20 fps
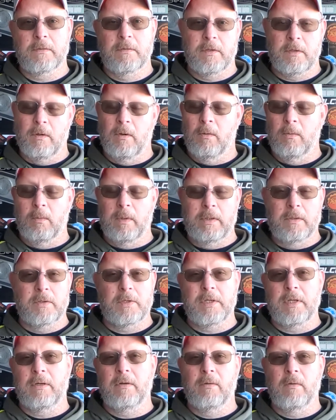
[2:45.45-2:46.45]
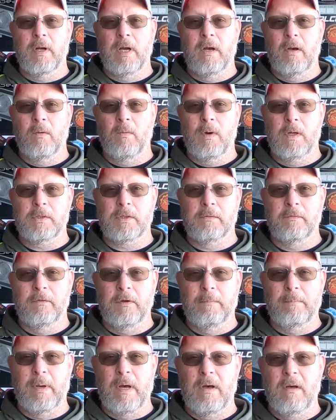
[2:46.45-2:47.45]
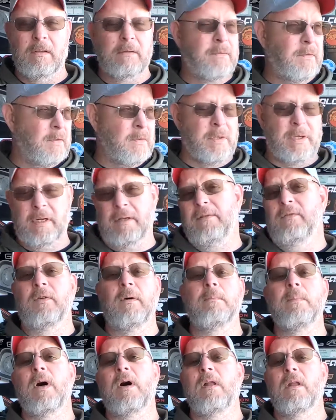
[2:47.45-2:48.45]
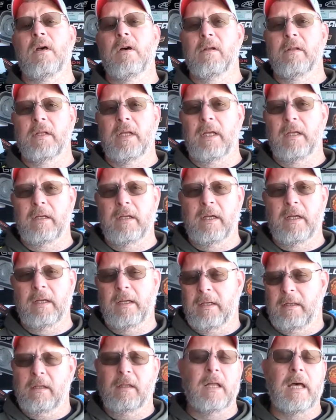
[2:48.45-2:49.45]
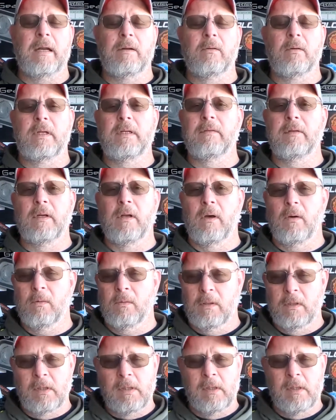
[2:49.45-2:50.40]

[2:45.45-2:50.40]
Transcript: So when you're sitting around watching football, if there's any football on that day, hell, I don't even know.